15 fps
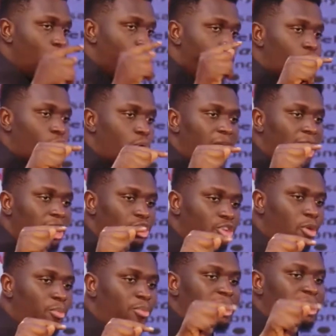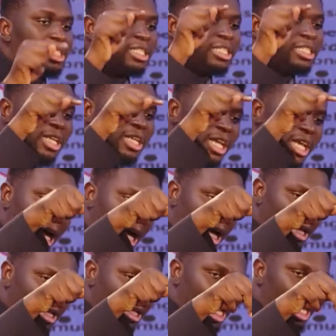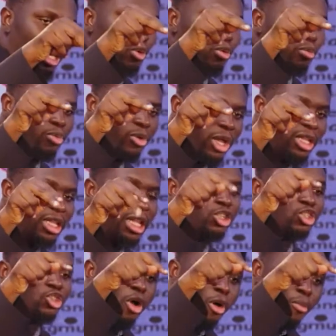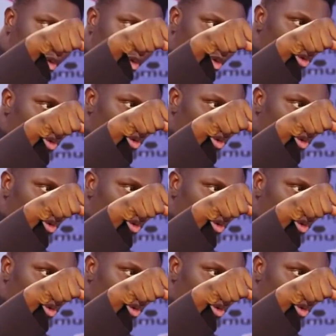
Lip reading: But Donald Trump is the trigger that will bring the trouble